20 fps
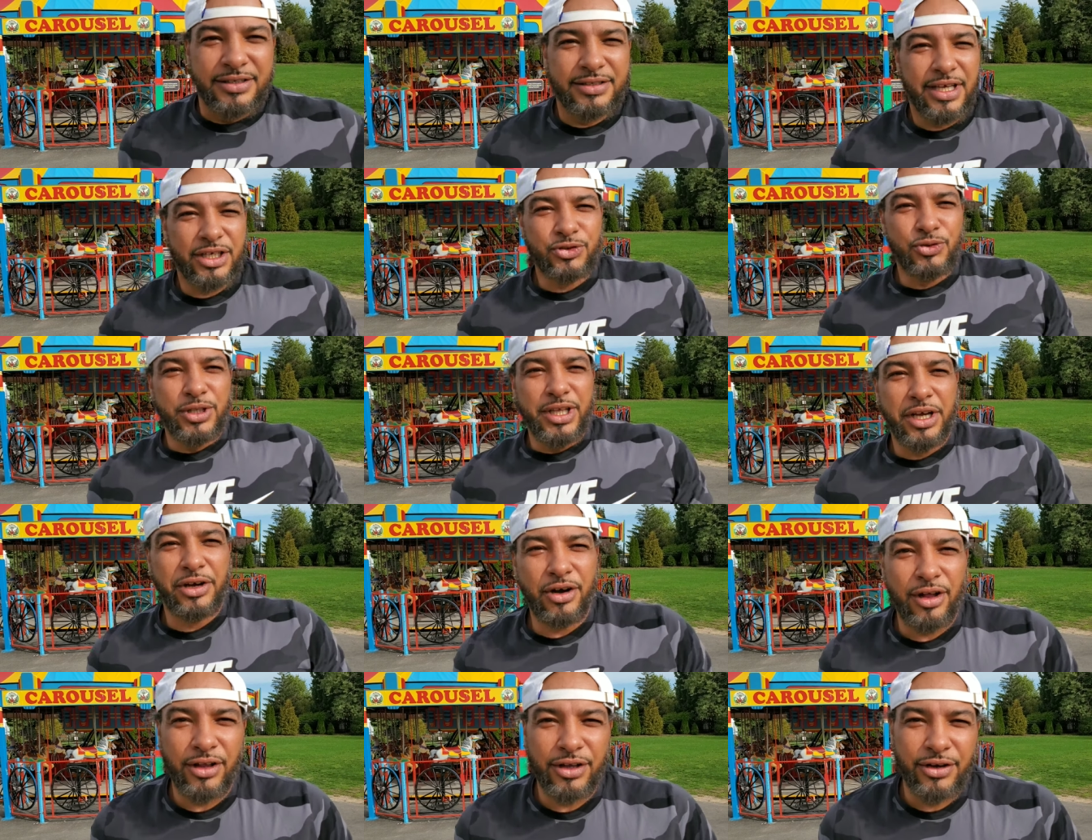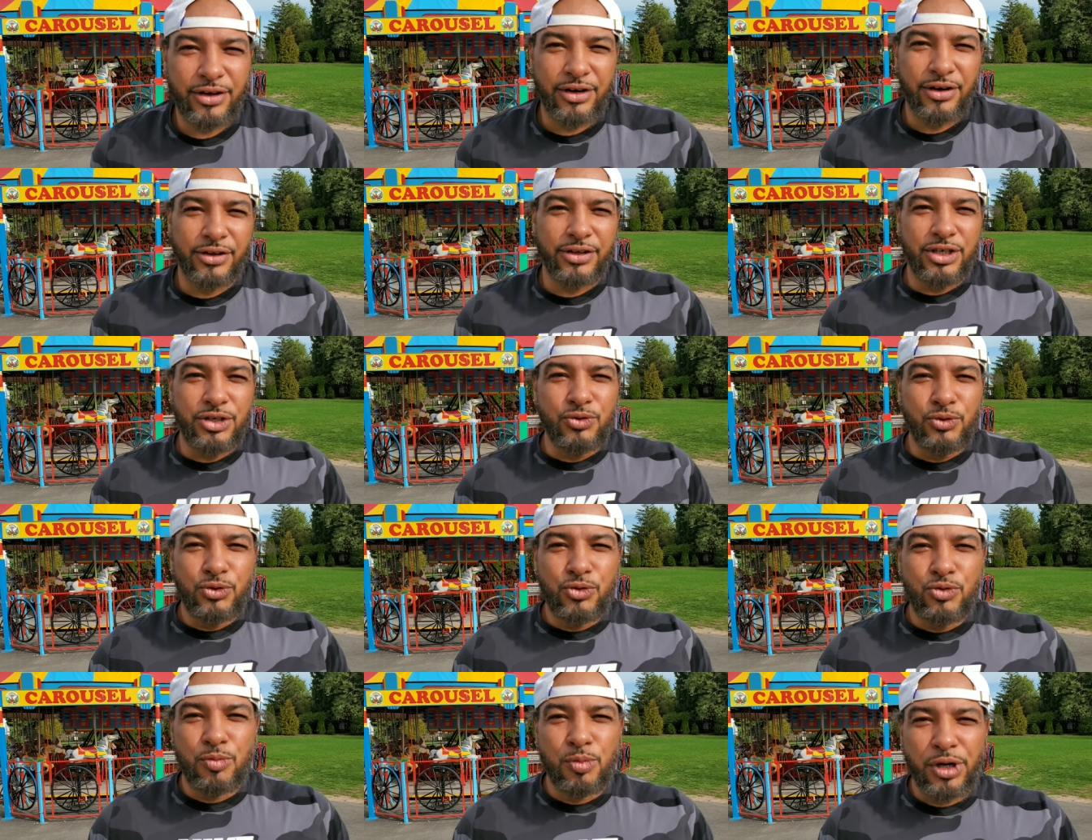That's what they call it on all the
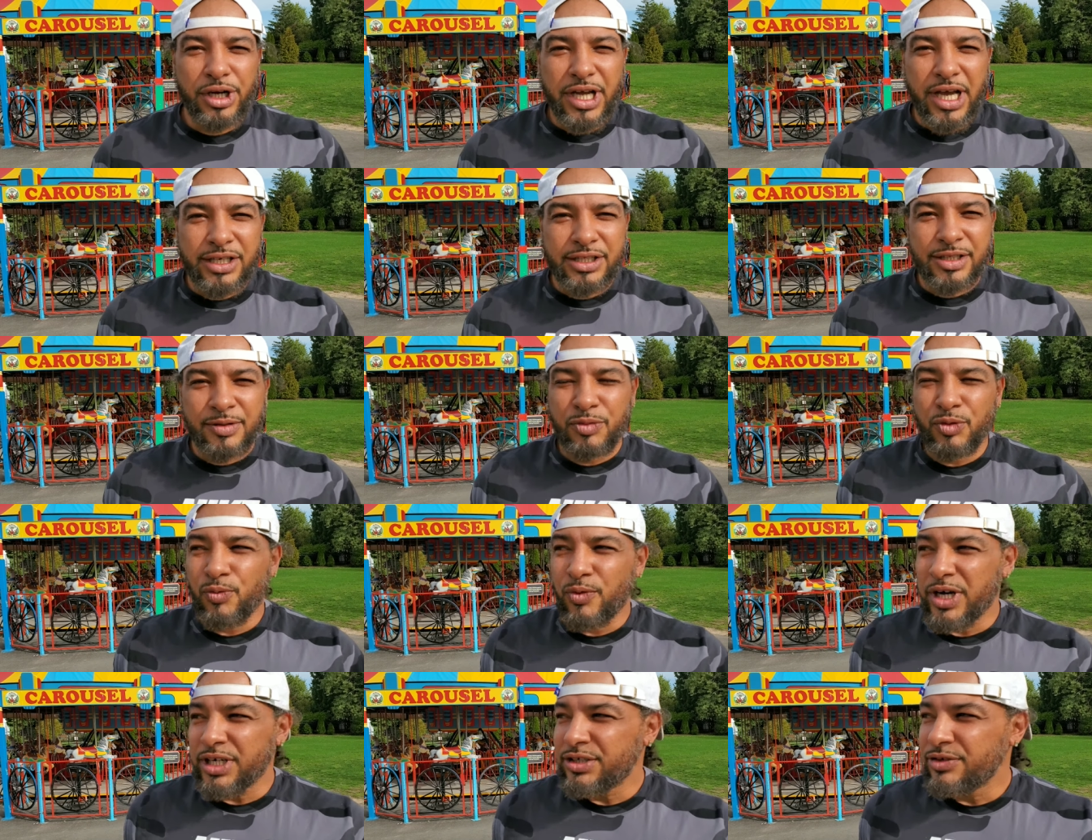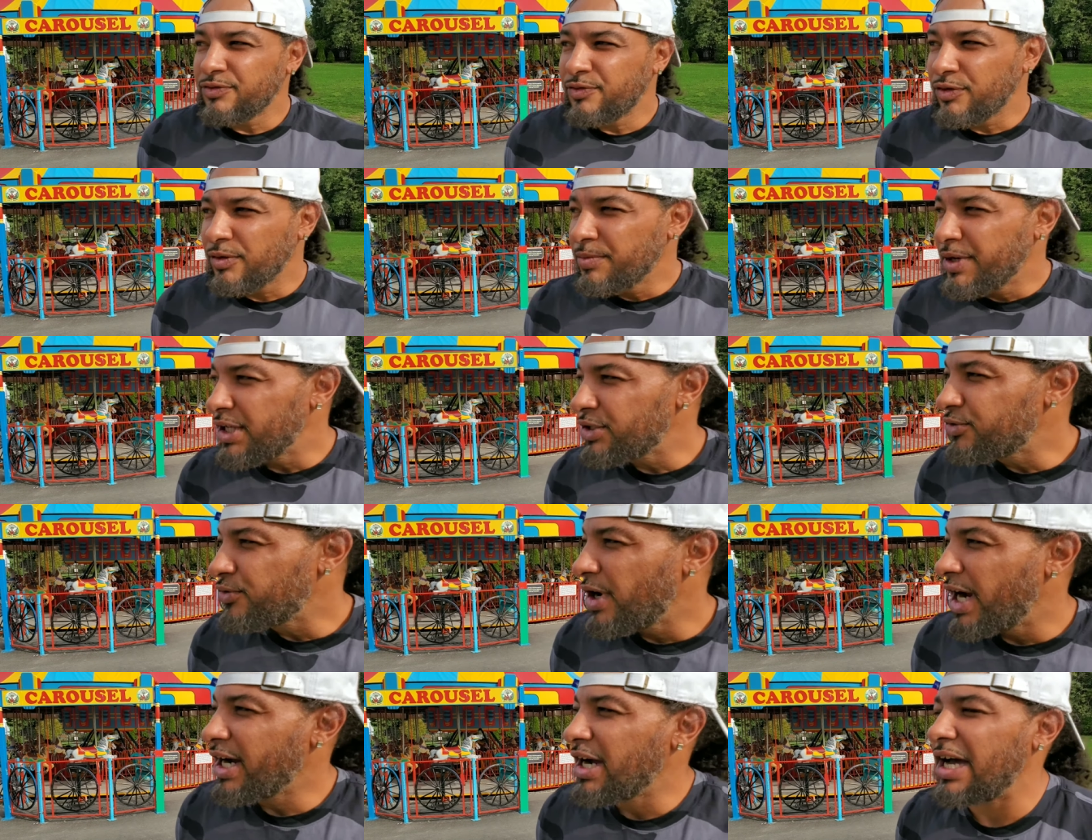YouTuber guys I've been watching from.
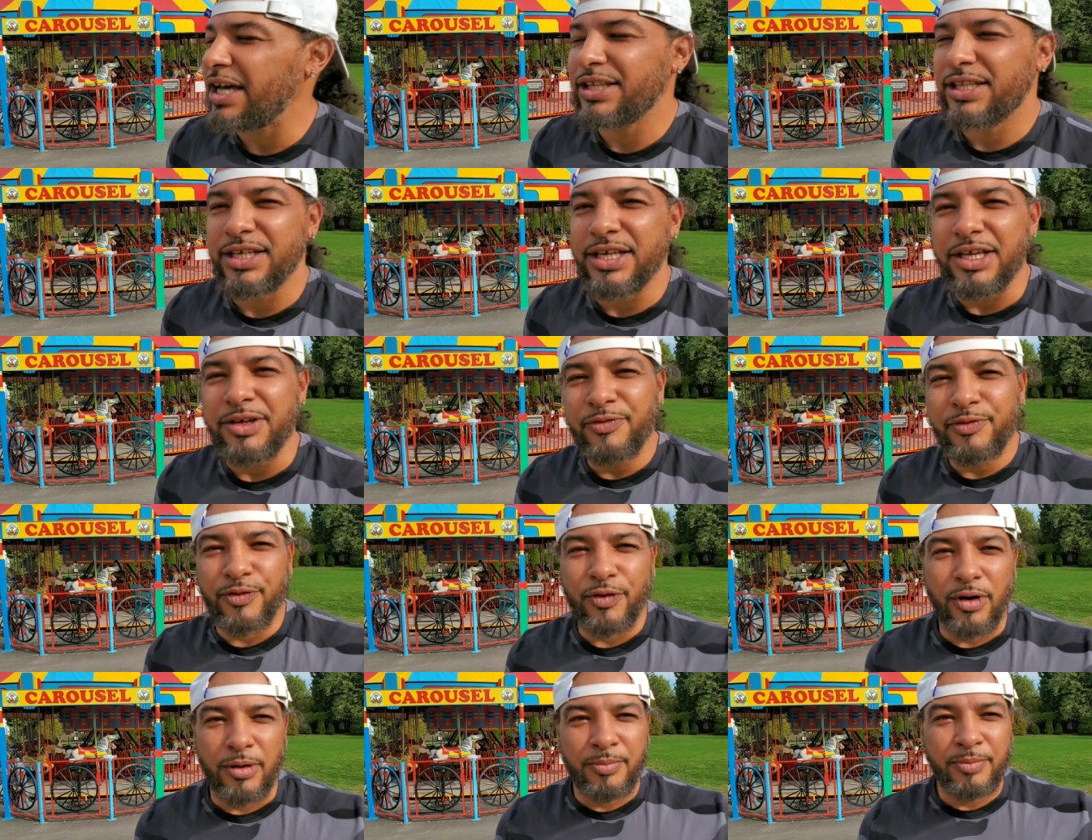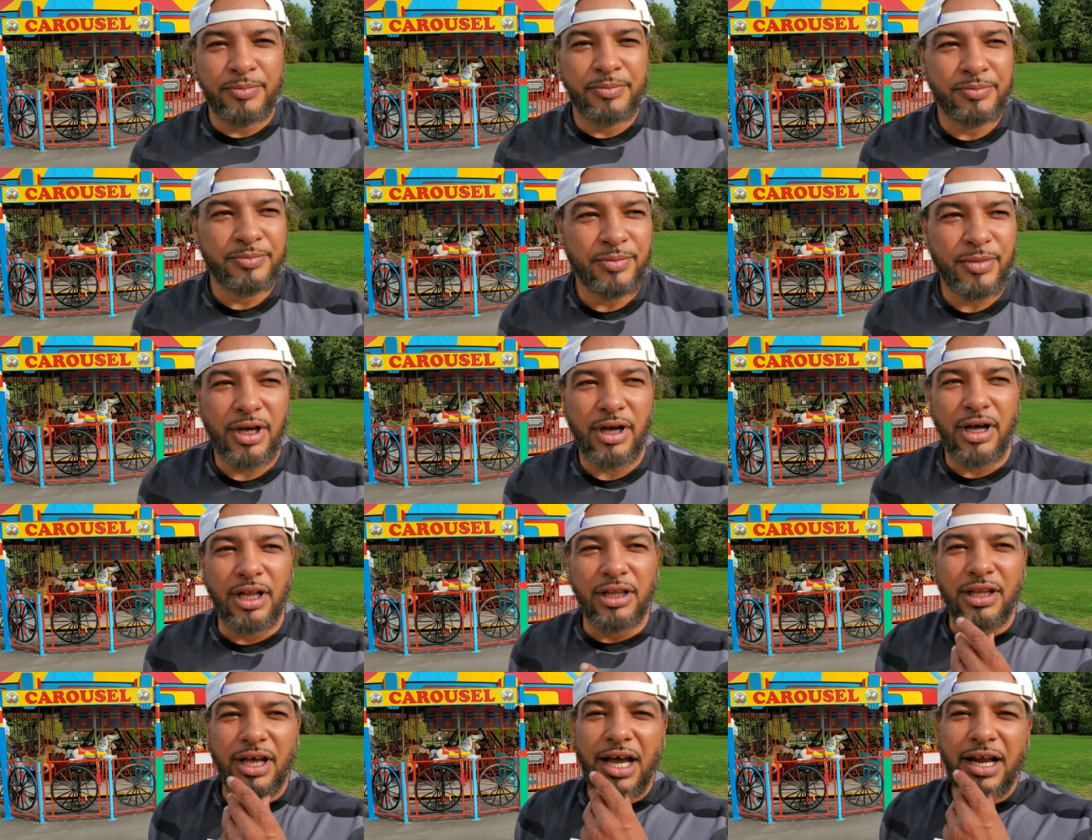That's where I got the name from
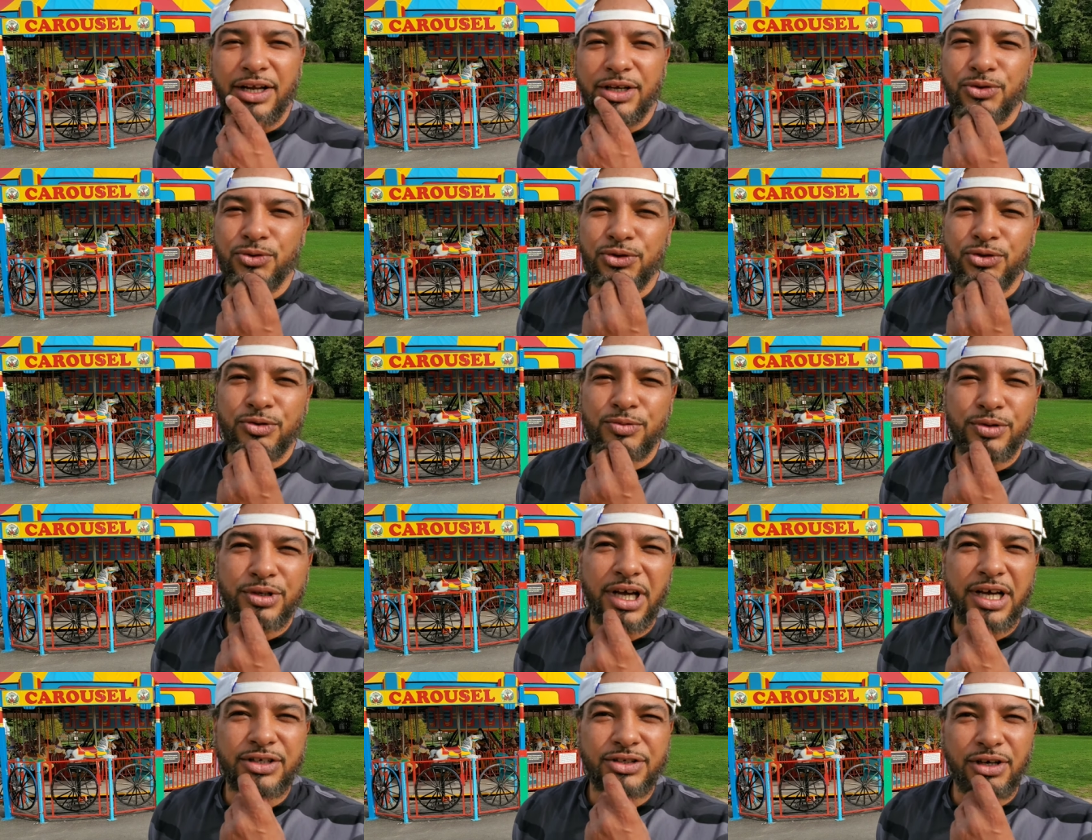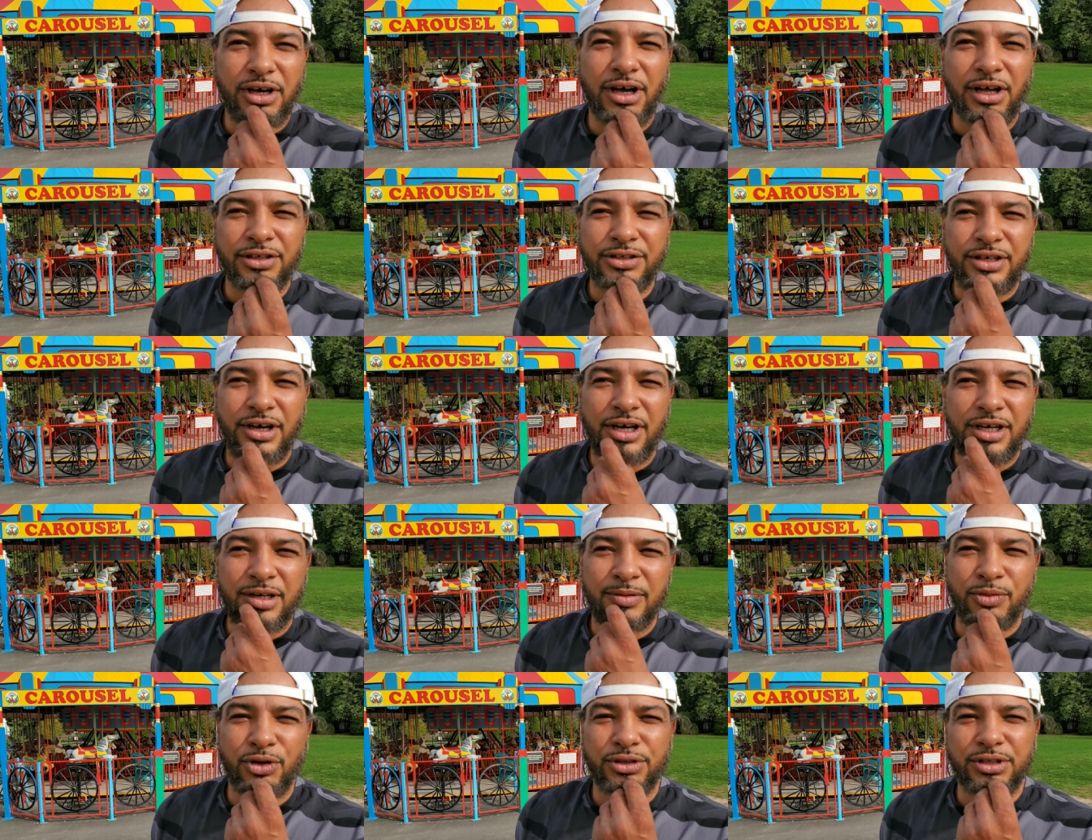a lot of YouTuber guys all
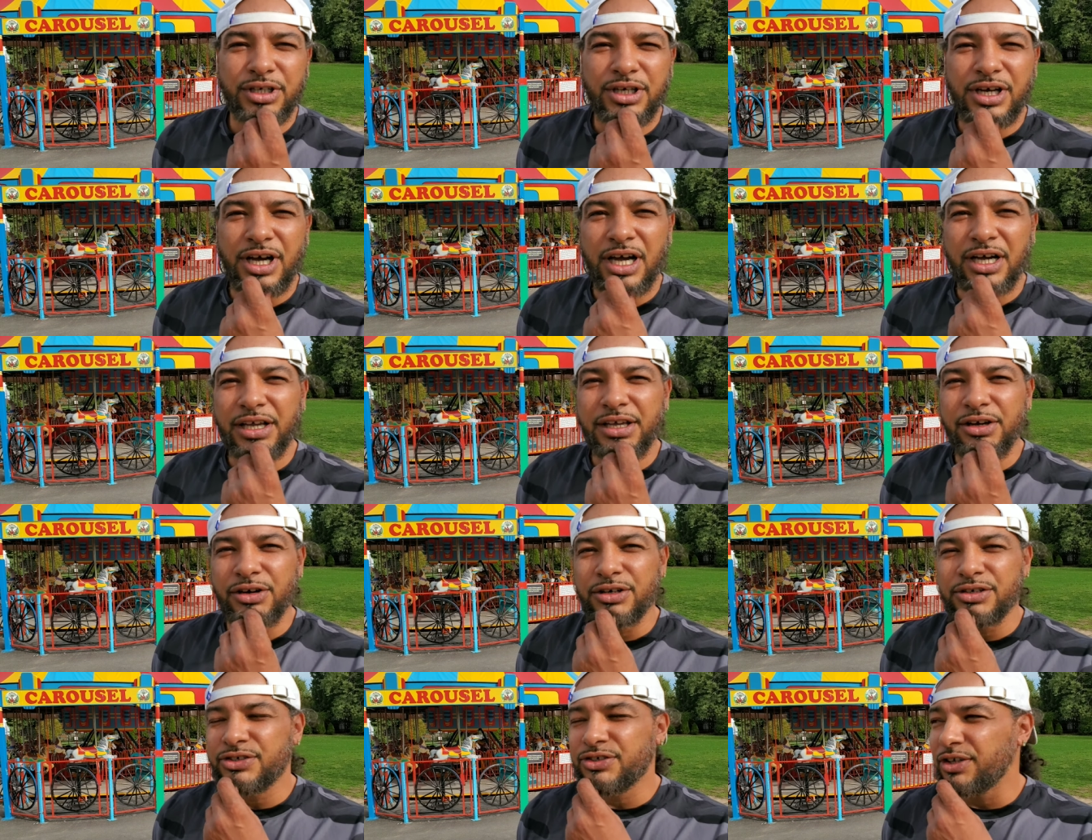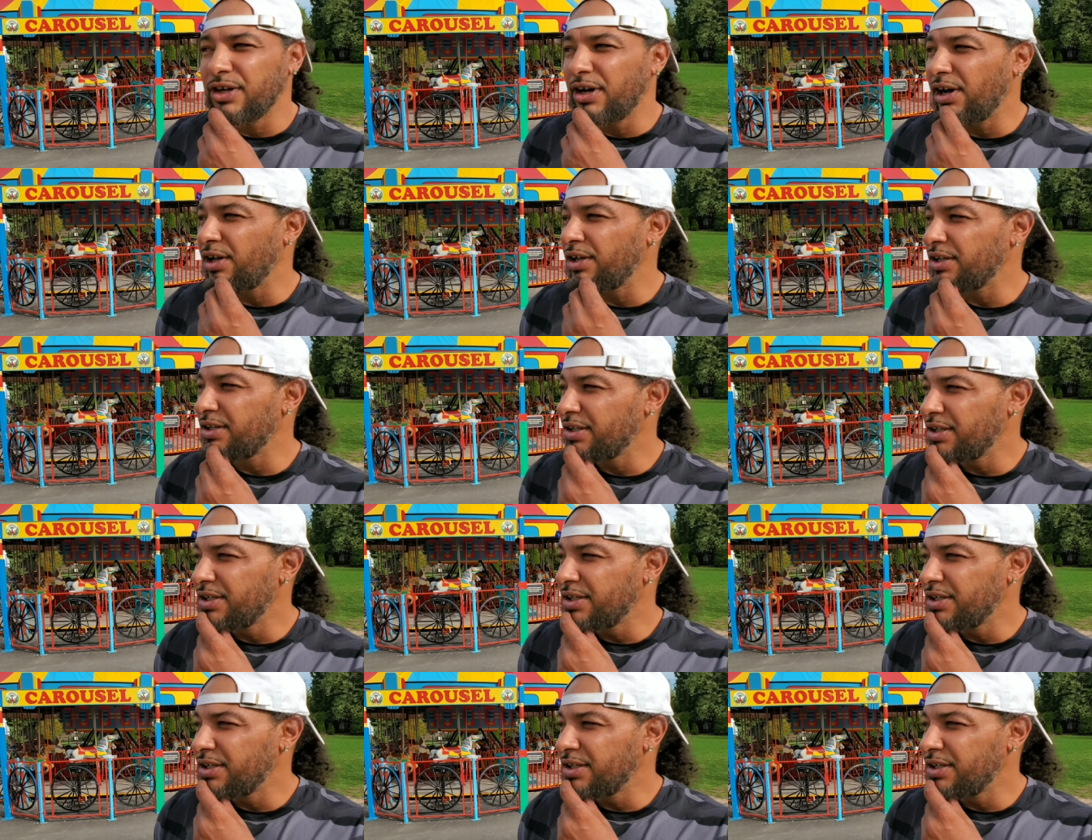talk about the cock carousel.